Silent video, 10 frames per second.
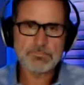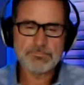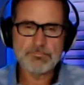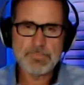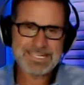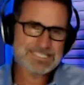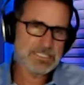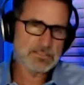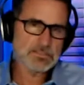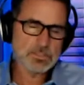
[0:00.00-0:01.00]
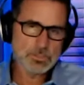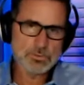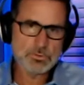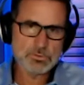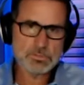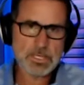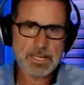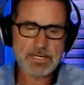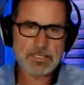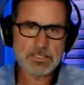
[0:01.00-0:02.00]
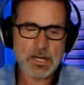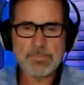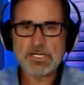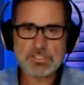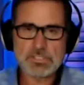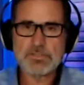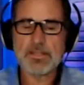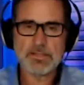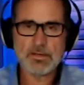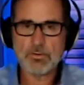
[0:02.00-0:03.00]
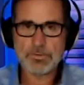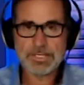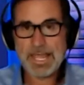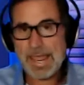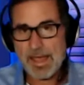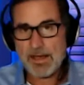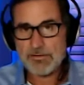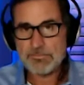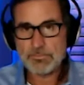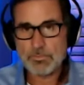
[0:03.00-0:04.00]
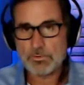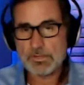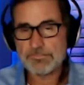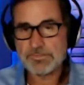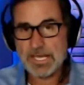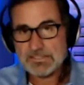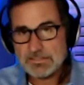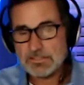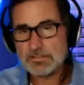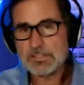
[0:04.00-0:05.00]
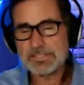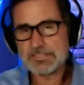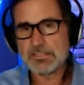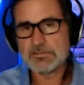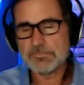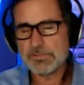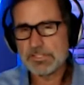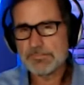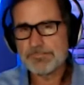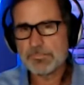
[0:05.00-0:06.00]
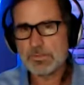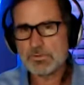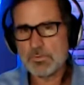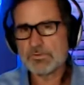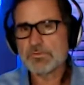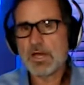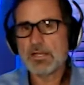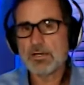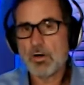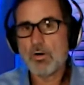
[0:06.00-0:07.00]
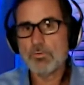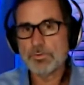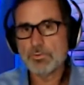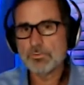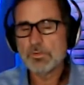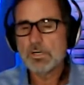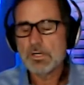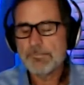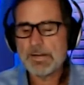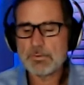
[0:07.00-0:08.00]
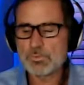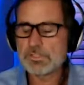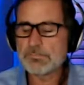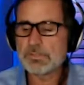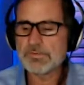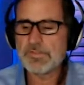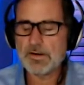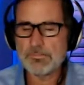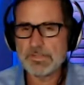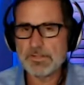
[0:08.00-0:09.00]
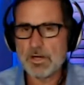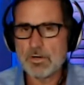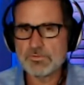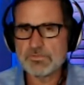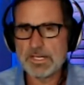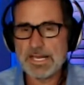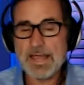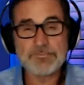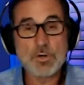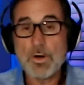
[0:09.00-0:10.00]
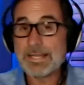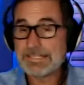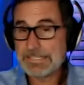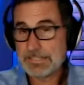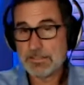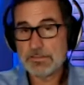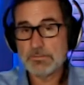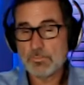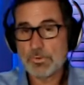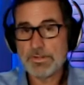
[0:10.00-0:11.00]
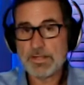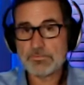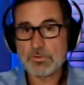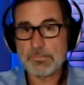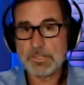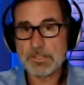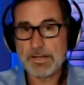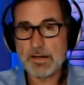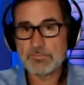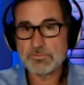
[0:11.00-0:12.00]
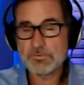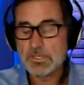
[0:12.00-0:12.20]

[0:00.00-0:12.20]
make sense to use a combination that they already have or have tested extensively. So it's not all new, but I really believe that'll be the Oates thing. I have no idea when that's going to be announced.